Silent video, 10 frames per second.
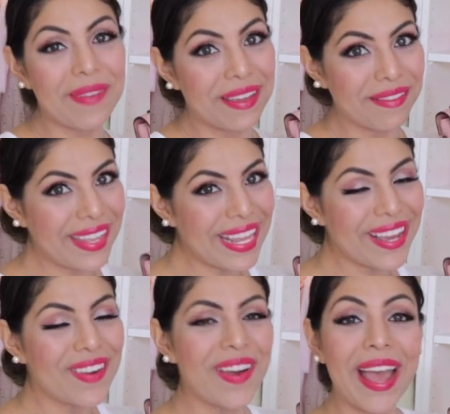my
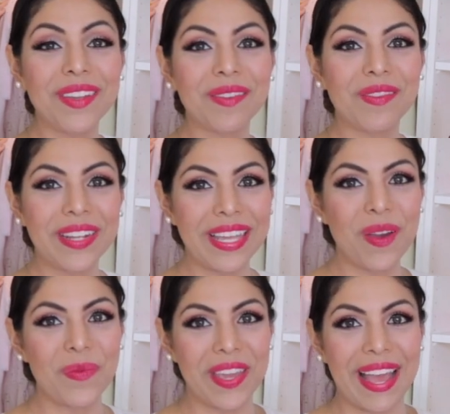video. I
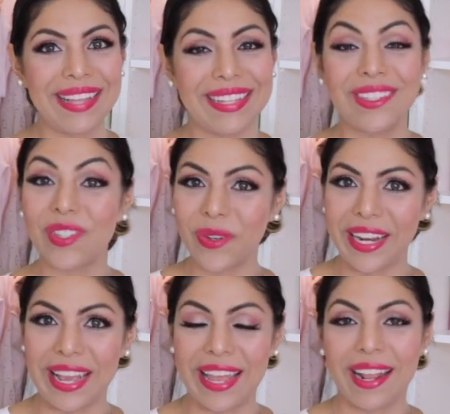really hope you guys
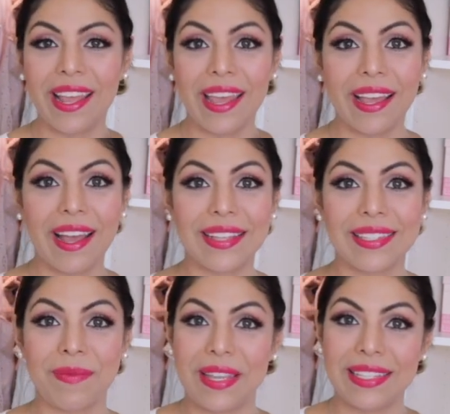enjoyed it.
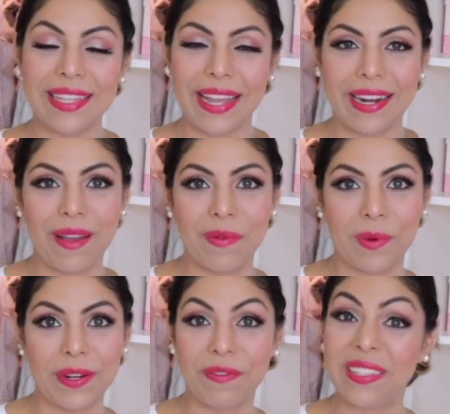Got some insight of
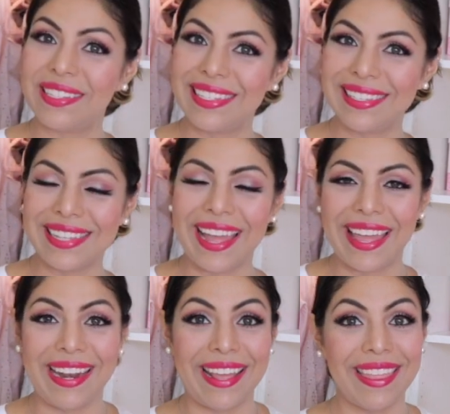what fits
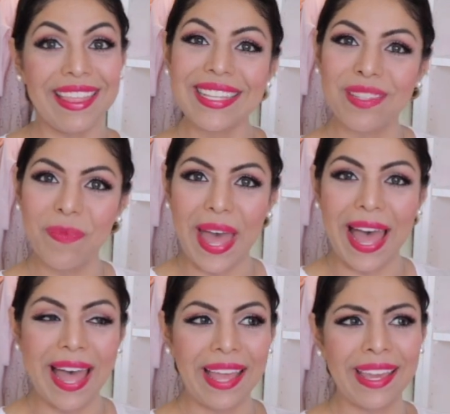inside this
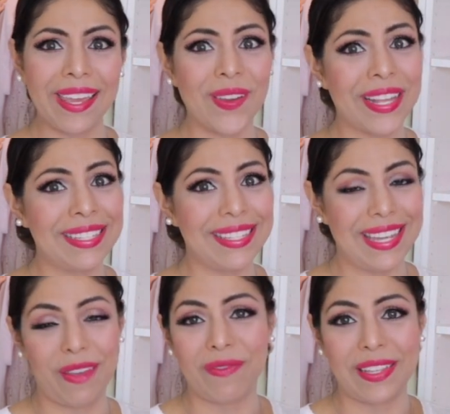bag. You can
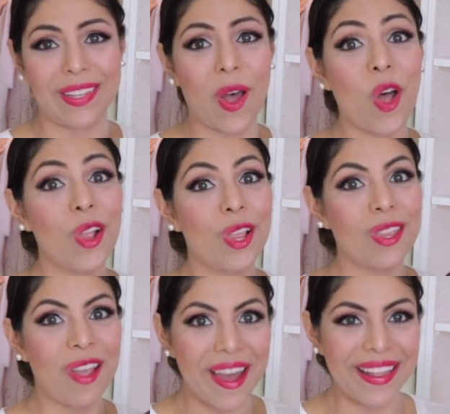see it fits a
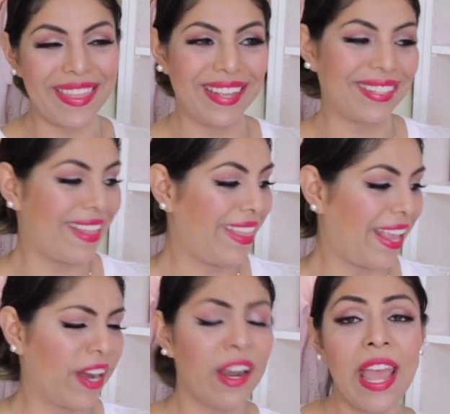lot of things in
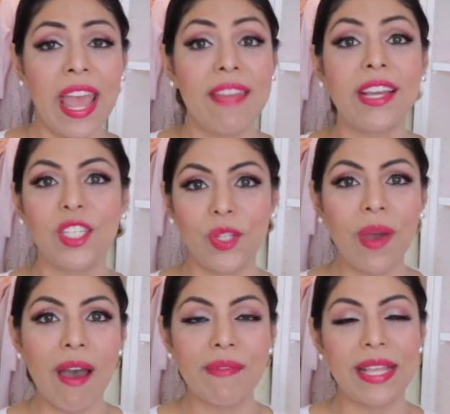there. And they do
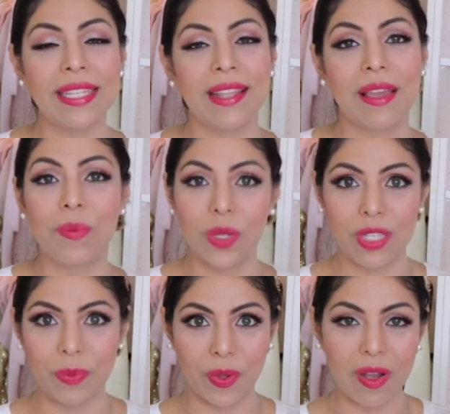have this in like
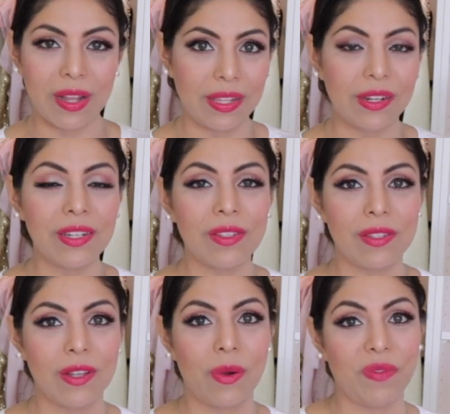multiple colors.
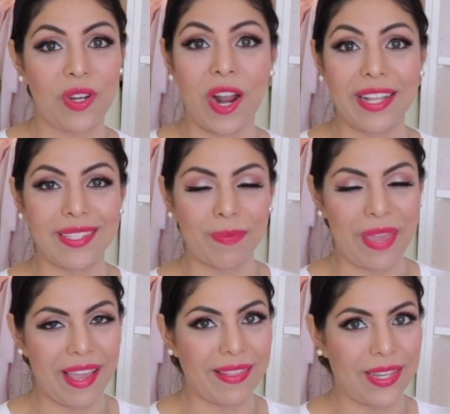So if you're not into
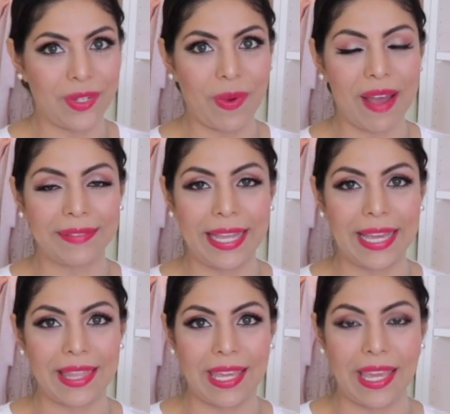pink, they do have
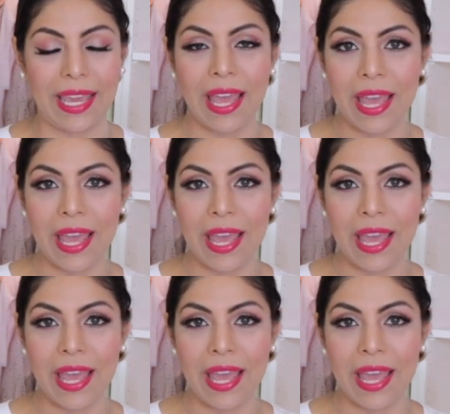like the